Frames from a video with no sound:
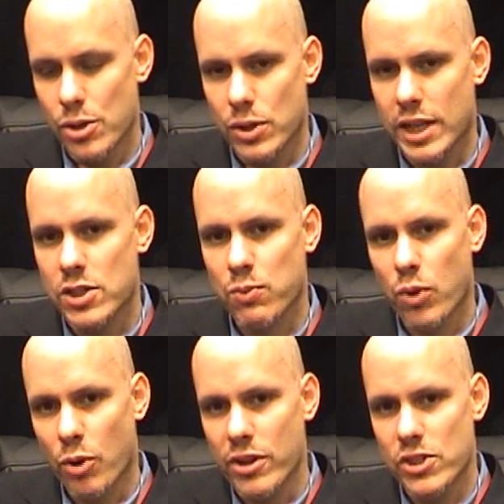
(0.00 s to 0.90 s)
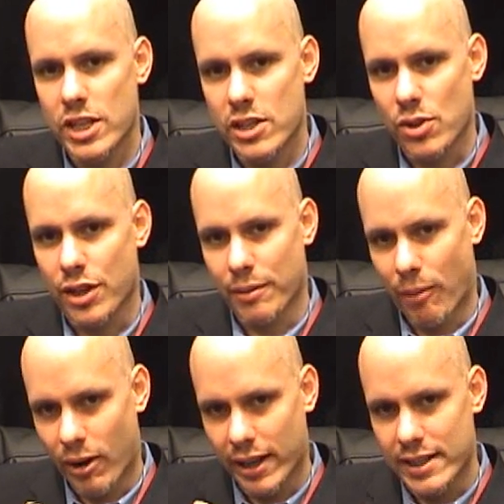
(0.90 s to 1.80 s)
So that's where we see sort of the
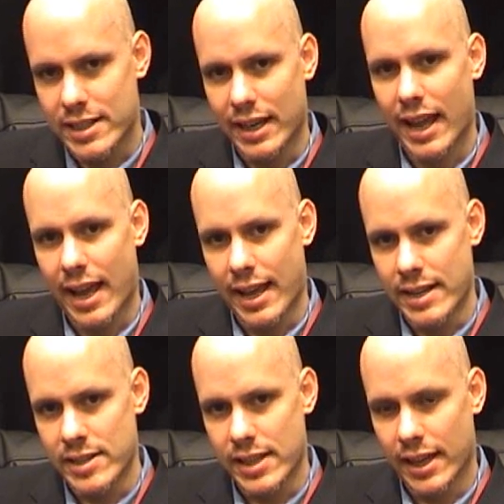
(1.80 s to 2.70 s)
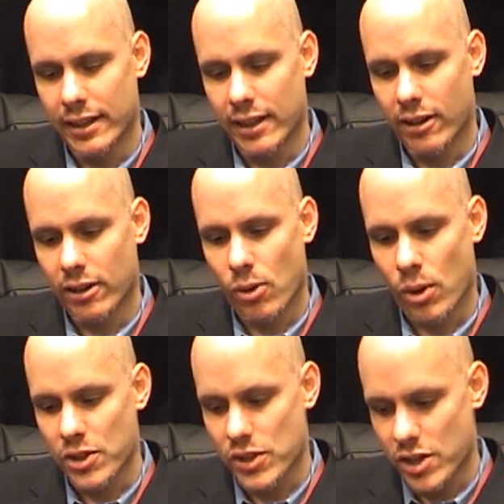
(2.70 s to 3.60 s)
market today, is that
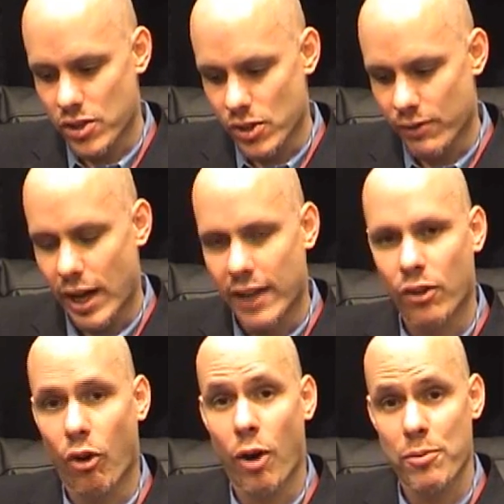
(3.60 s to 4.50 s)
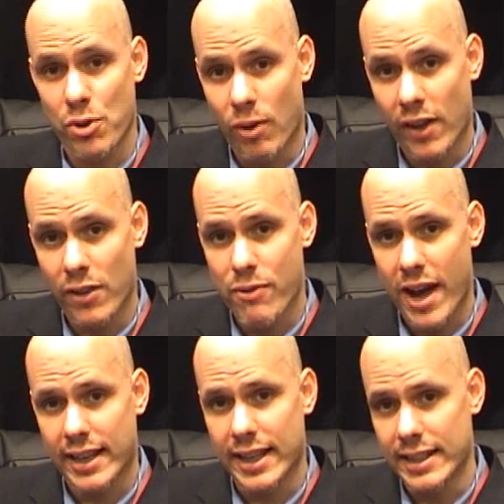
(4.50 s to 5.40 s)
organizations have gotten their arms around the
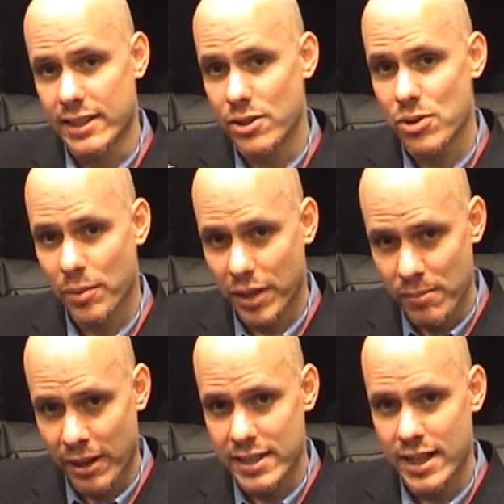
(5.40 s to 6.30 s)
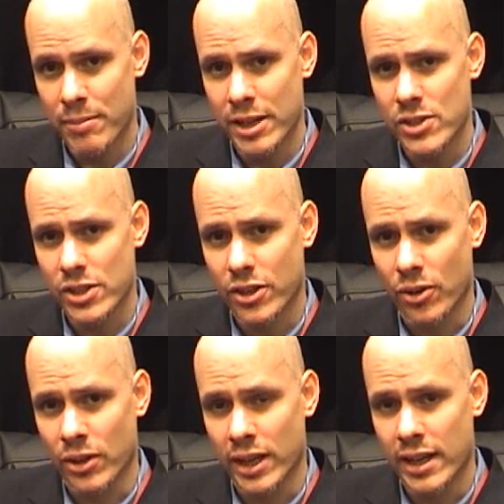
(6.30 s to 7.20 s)
fact they need to do something about database
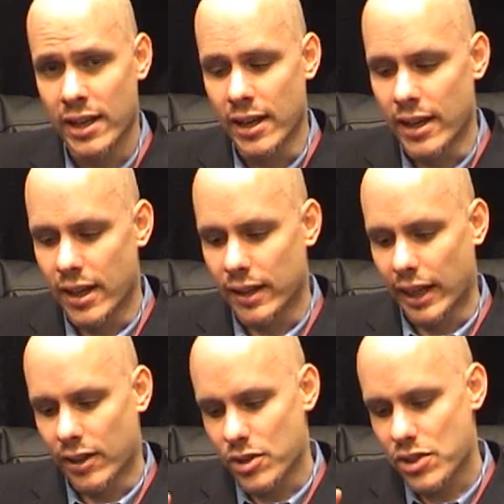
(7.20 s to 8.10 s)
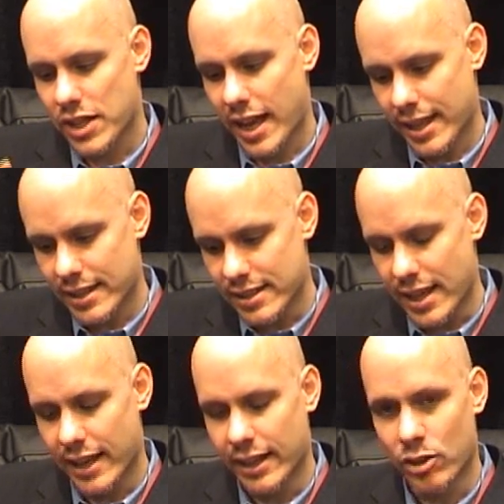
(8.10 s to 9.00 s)
security. They understand
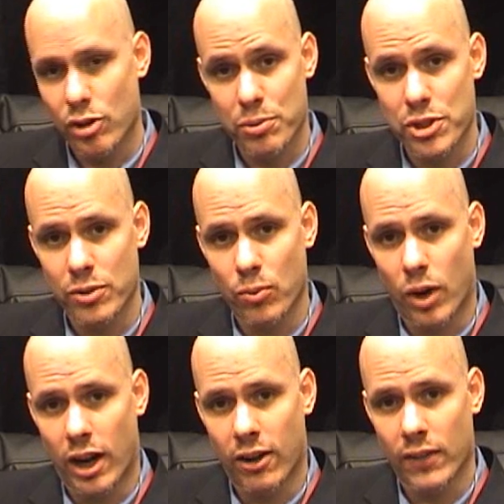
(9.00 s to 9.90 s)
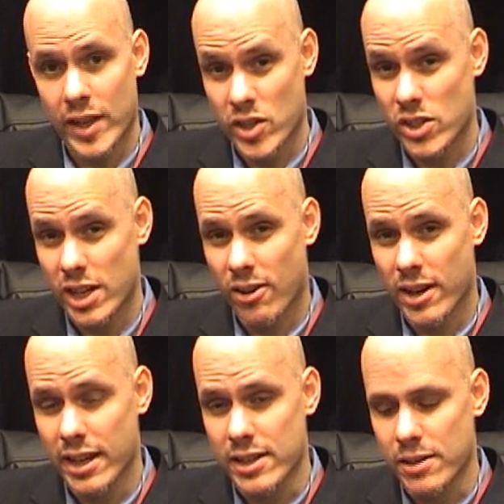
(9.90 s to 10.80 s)
that encryption, while
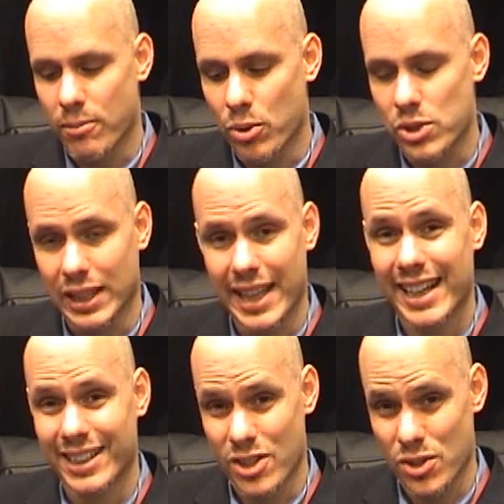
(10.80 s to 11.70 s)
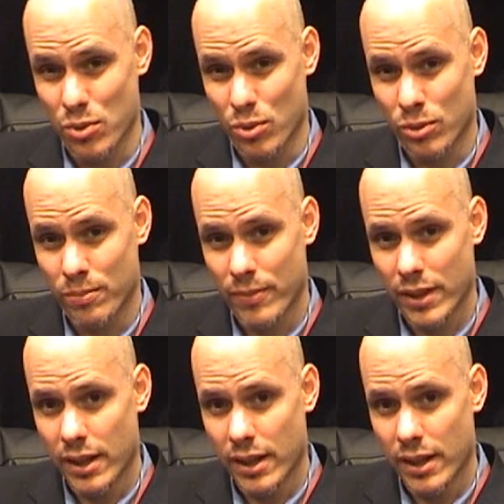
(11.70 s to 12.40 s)
necessary, is at most a leg on the stool.